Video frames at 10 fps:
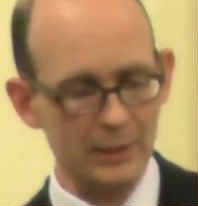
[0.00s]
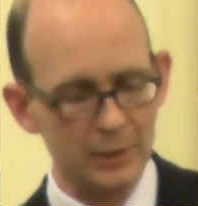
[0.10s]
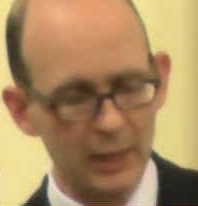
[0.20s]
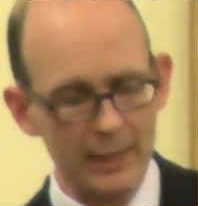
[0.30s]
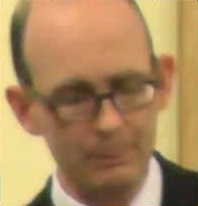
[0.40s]
He's
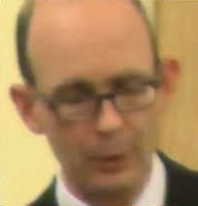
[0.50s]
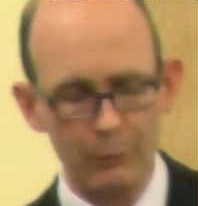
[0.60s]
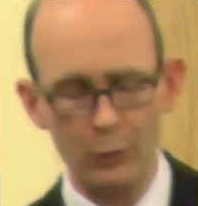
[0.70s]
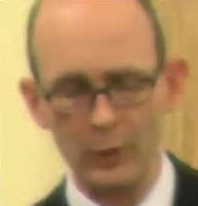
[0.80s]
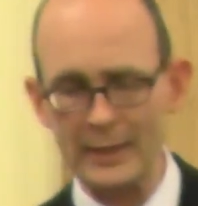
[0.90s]
a
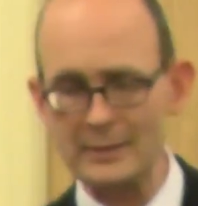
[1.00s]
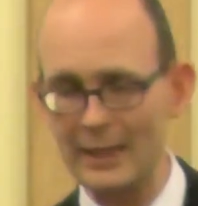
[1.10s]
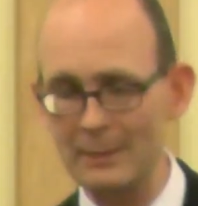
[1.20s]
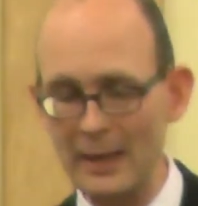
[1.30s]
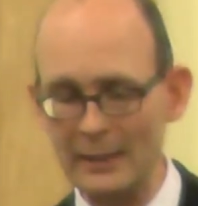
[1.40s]
type of
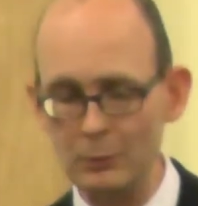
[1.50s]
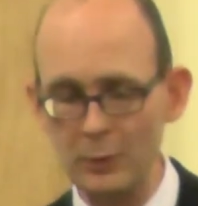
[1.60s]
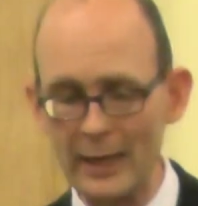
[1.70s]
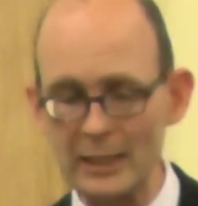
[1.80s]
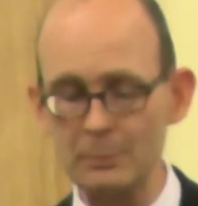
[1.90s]
Christ in many
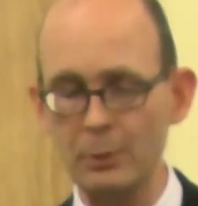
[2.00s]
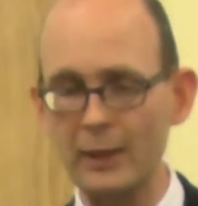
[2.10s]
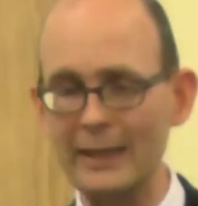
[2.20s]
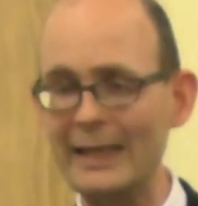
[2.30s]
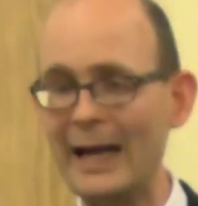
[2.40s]
ways,
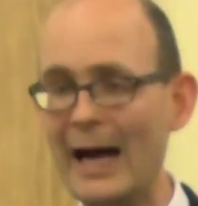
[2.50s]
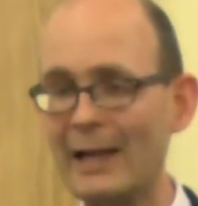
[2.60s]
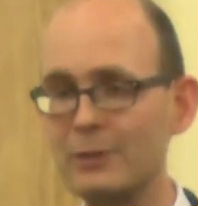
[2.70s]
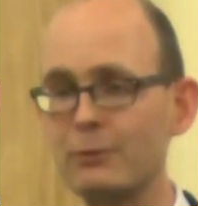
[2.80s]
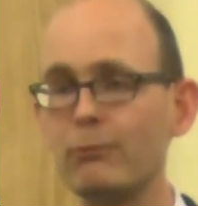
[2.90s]
but he
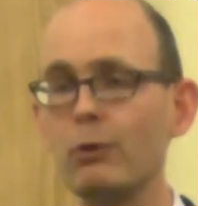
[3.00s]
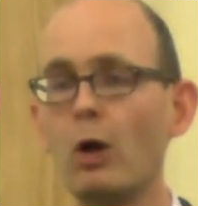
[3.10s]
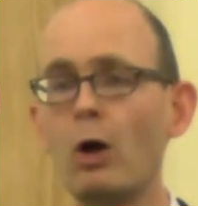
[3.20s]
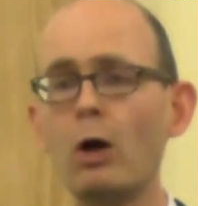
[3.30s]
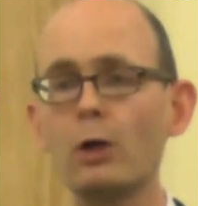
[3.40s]
had his
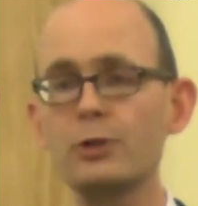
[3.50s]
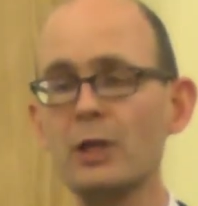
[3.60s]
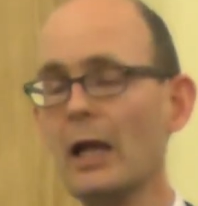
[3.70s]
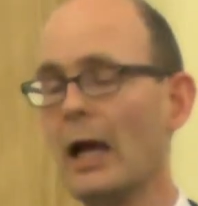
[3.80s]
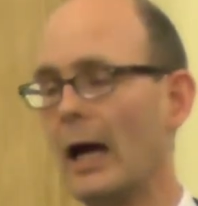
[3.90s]

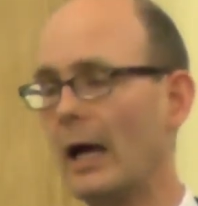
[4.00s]
flaws.